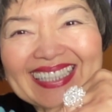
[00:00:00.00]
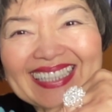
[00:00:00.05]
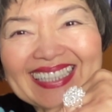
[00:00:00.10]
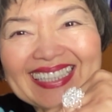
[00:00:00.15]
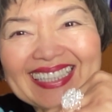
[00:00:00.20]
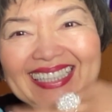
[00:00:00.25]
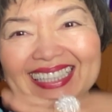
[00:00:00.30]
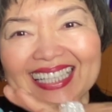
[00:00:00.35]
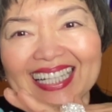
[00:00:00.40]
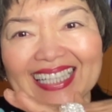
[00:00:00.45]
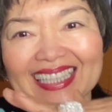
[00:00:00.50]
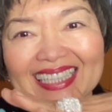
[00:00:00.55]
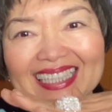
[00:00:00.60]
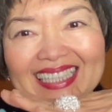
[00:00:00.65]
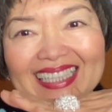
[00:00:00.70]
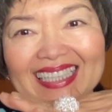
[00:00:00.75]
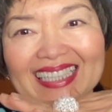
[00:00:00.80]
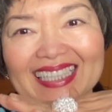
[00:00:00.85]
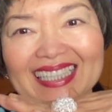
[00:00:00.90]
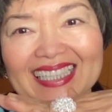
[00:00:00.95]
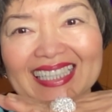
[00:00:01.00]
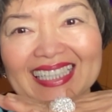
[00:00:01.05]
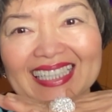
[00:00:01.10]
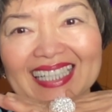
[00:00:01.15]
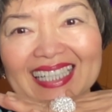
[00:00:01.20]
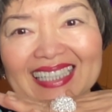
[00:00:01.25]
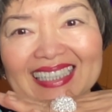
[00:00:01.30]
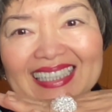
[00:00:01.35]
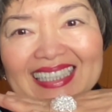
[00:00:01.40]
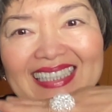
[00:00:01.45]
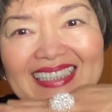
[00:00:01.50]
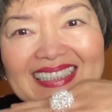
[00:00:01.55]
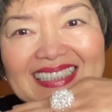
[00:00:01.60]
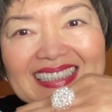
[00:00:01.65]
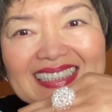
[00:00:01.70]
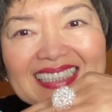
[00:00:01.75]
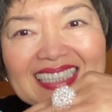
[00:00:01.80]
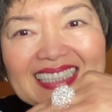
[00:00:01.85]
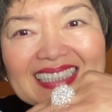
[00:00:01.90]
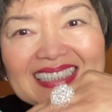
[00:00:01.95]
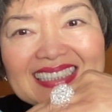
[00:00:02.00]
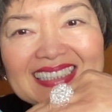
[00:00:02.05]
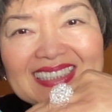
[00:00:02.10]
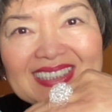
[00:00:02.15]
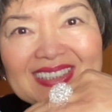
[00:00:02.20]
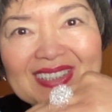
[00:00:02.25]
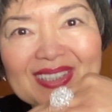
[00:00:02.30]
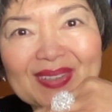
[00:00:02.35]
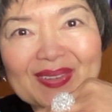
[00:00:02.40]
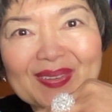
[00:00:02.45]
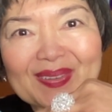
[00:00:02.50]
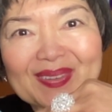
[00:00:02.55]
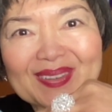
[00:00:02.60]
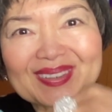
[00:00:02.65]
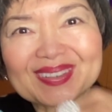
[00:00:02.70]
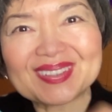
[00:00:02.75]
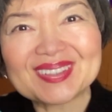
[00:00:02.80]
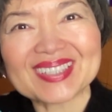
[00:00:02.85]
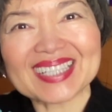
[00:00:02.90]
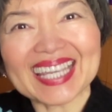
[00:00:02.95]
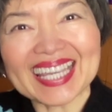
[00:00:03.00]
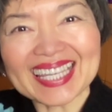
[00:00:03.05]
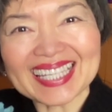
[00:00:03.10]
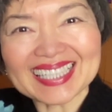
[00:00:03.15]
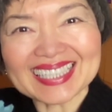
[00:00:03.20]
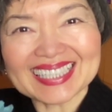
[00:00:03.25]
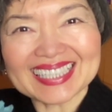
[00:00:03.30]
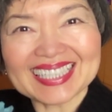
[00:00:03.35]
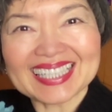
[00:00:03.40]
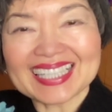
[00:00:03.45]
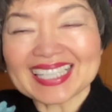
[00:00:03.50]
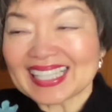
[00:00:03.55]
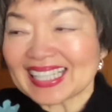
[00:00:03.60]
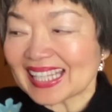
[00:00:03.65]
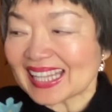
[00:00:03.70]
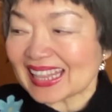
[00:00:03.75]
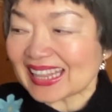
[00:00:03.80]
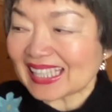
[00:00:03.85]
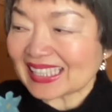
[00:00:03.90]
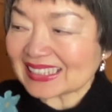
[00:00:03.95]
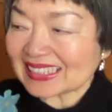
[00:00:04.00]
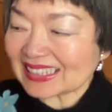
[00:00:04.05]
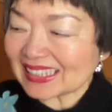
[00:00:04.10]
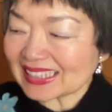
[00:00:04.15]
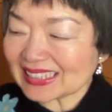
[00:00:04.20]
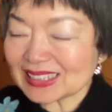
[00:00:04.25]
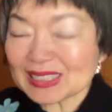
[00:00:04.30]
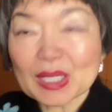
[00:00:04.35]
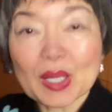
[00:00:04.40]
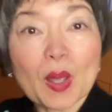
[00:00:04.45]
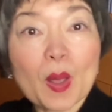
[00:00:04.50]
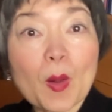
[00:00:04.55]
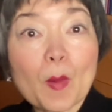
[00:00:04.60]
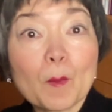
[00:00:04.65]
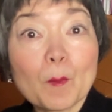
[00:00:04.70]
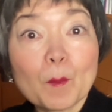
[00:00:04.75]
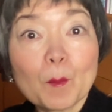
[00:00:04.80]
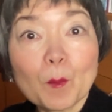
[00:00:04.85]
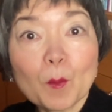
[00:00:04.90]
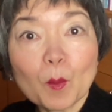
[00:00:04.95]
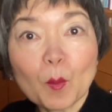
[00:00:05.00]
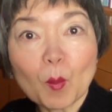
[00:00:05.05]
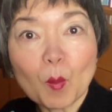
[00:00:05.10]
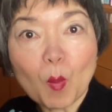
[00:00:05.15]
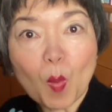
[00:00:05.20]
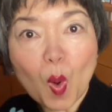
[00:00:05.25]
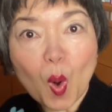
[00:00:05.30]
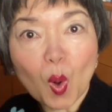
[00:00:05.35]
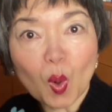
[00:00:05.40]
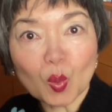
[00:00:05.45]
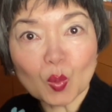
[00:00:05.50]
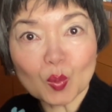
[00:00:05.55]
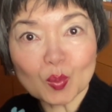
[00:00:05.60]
Not like this, circle, okay? This is mo.